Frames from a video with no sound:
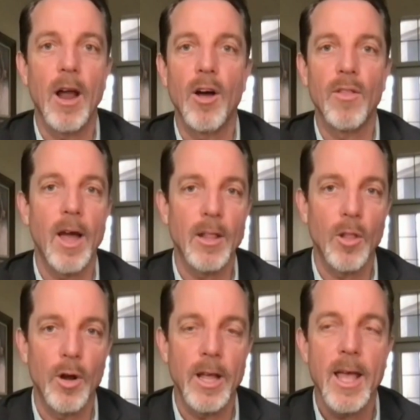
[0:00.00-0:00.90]
and online
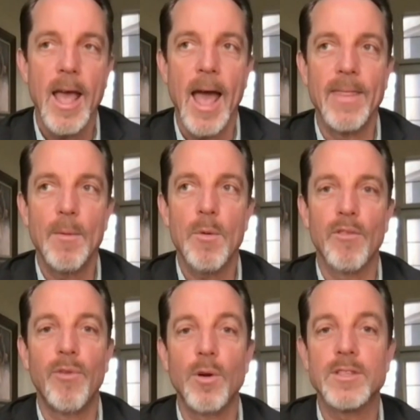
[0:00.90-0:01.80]
learning? And then we
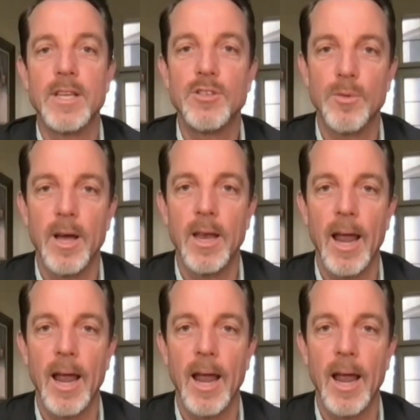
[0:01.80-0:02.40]
were forced into it.